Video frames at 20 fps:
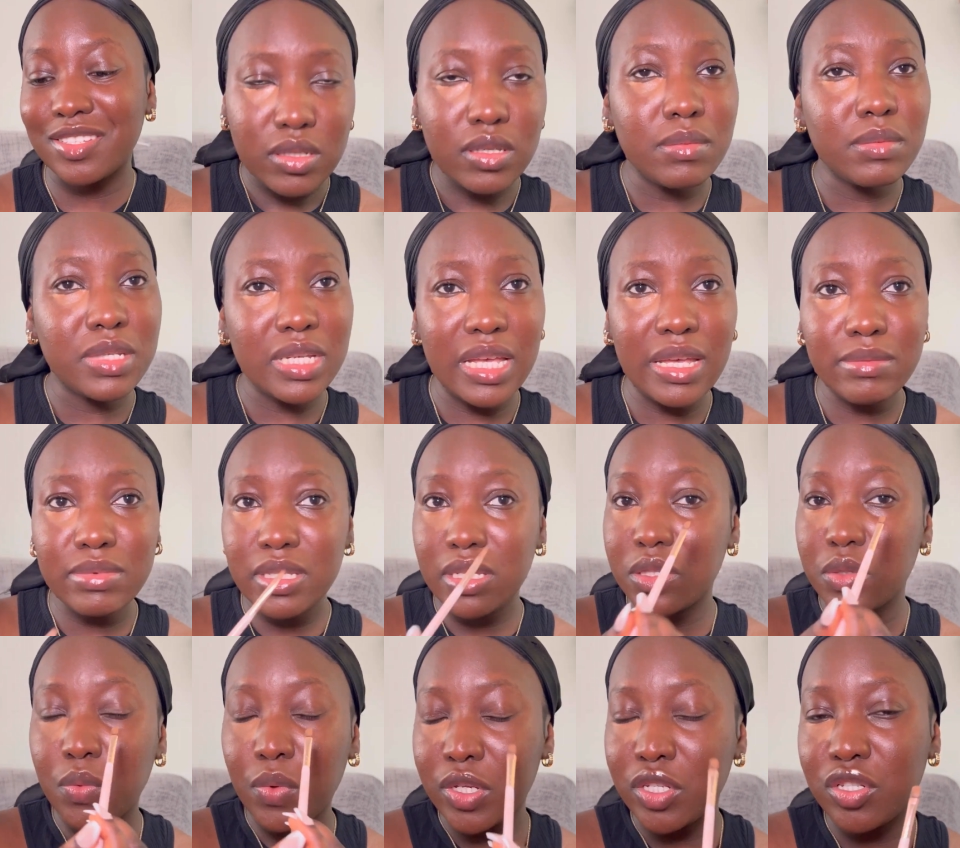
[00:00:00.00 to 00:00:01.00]
Sometimes
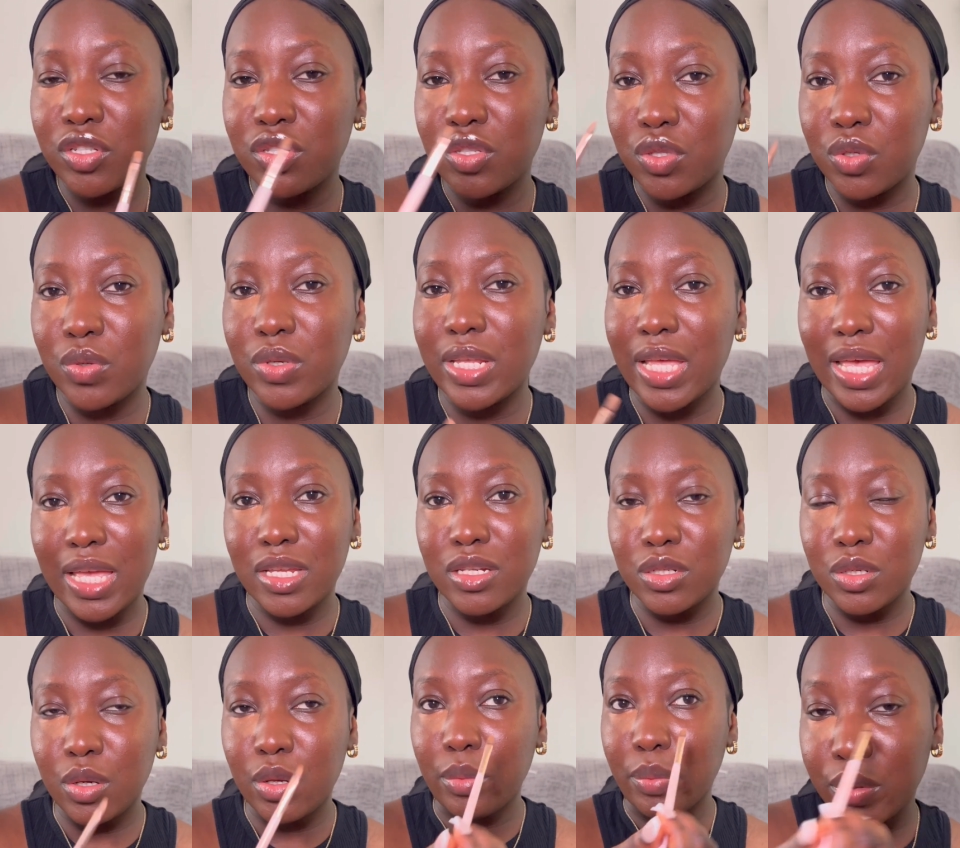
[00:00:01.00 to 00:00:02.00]
situations don't end
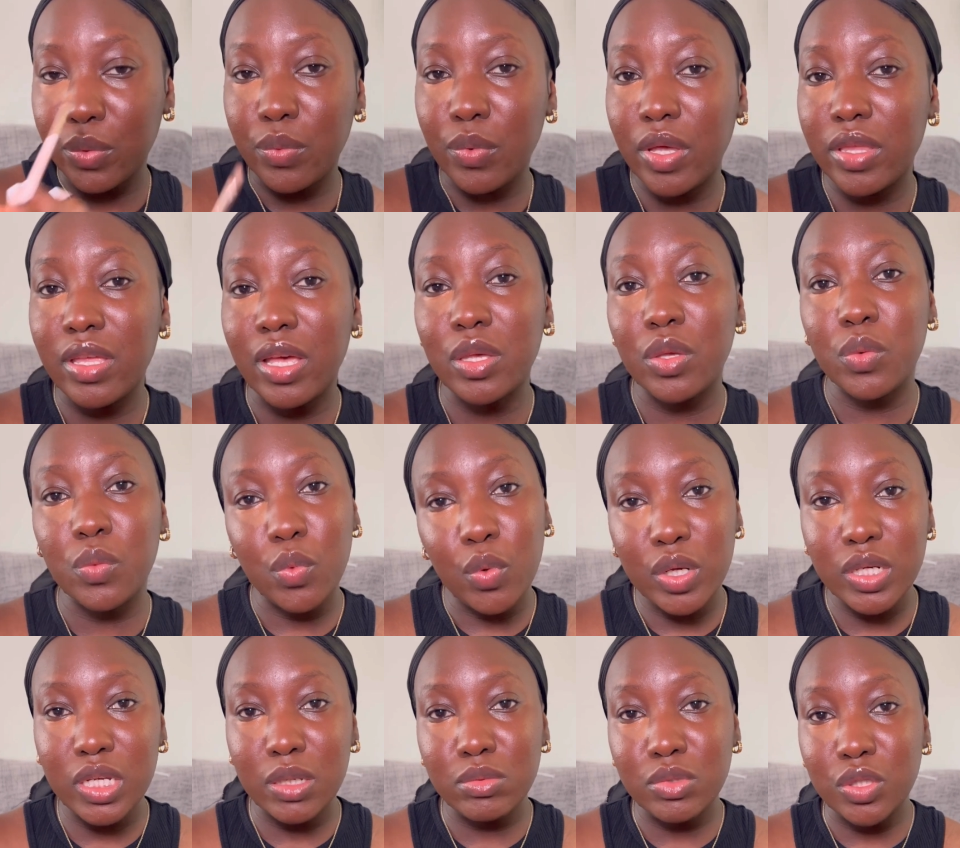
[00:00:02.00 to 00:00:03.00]
up the way that you
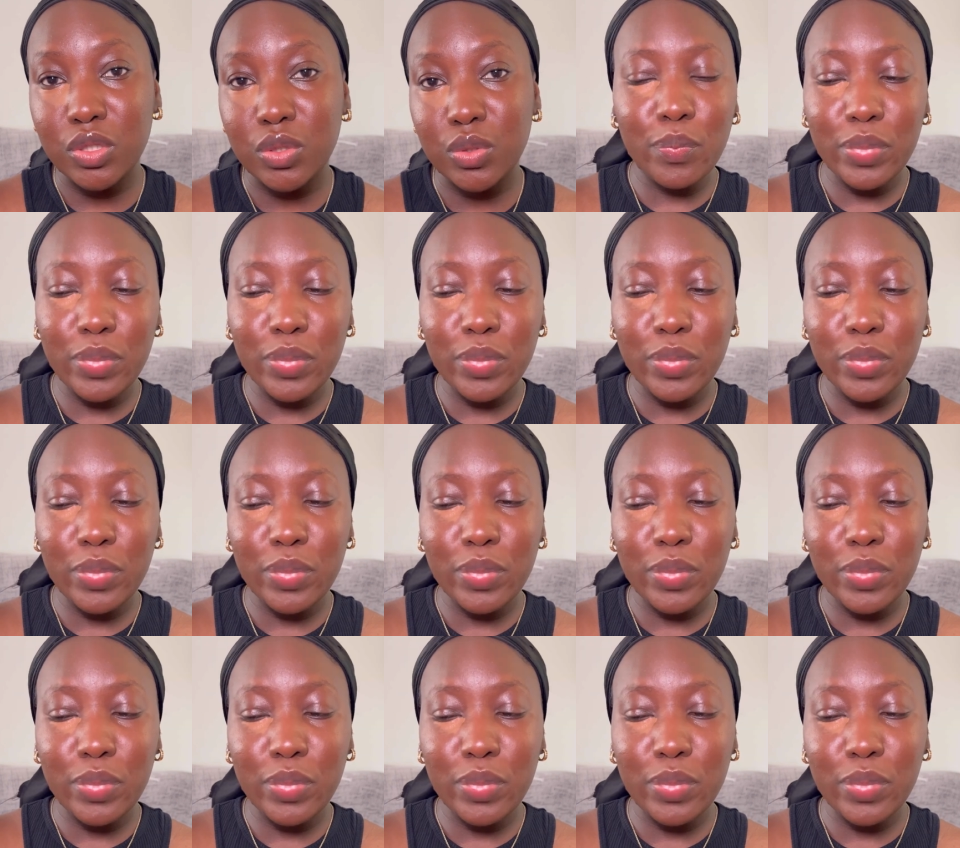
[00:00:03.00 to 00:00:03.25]
want them to.